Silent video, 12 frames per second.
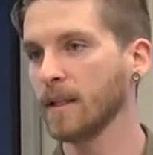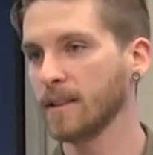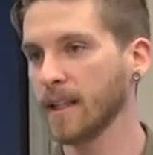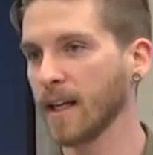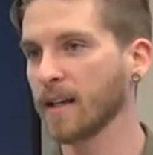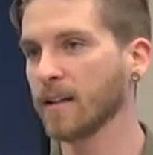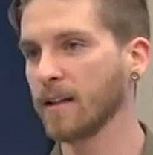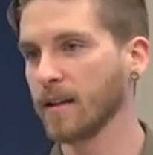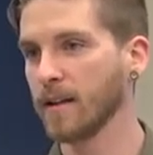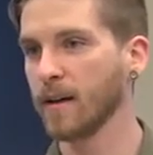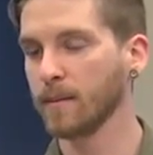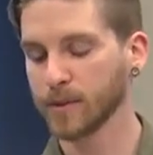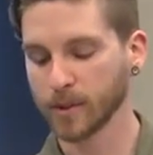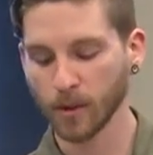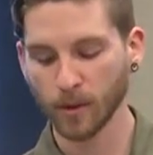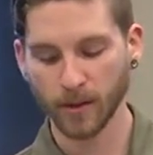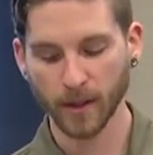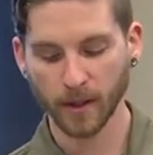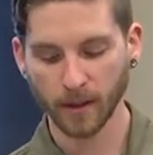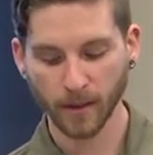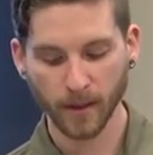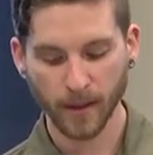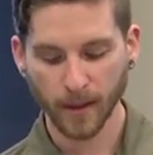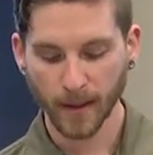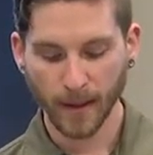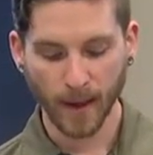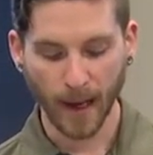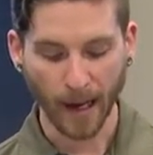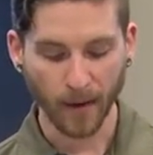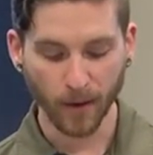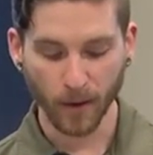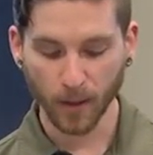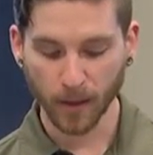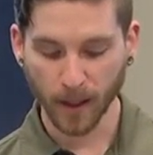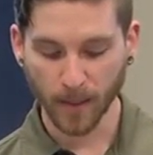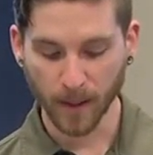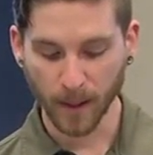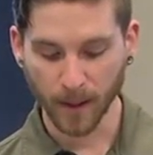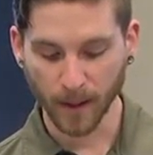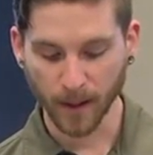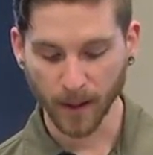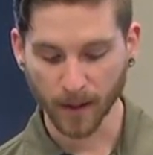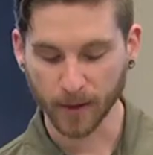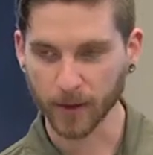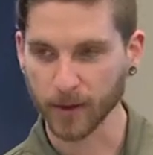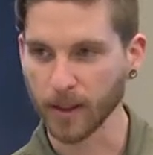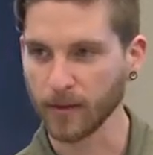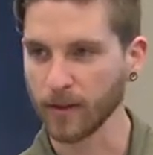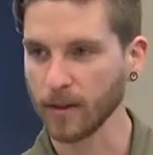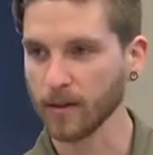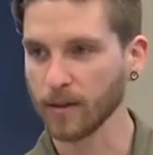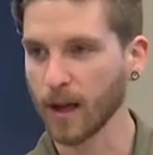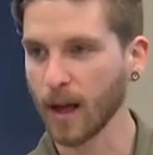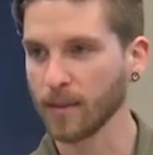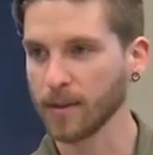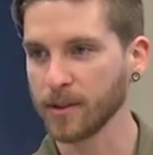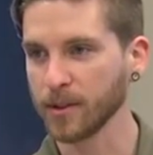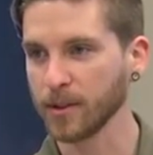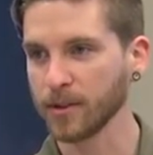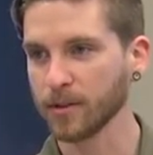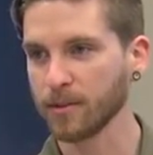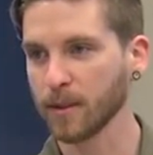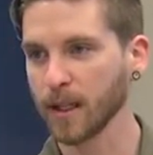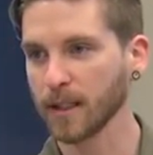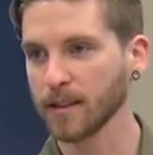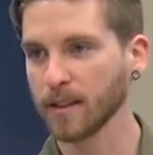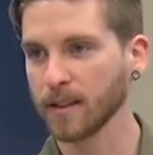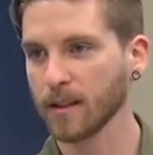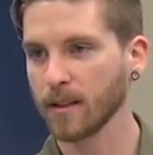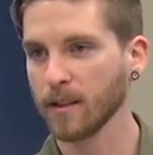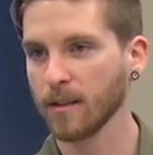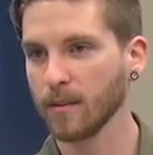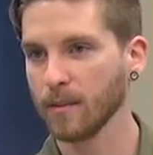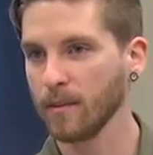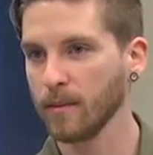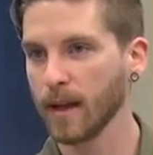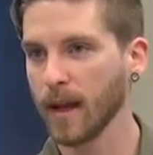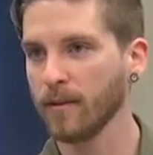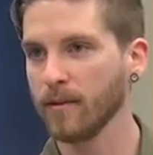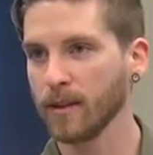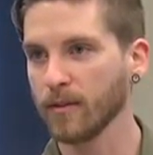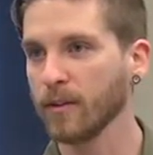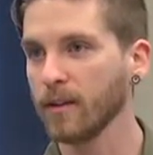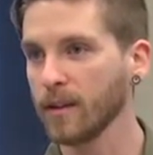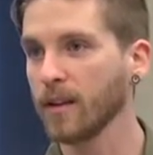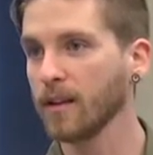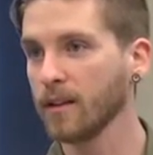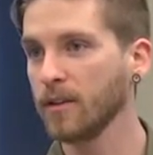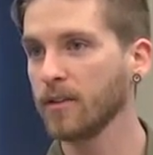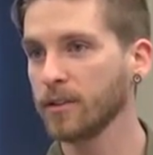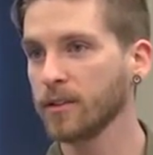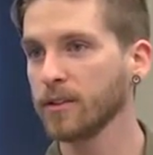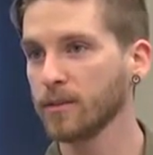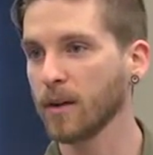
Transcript: Exactly, yep. So they're, I don't know what they mean. I think it's just different compositions of plastic and they they have different intended uses.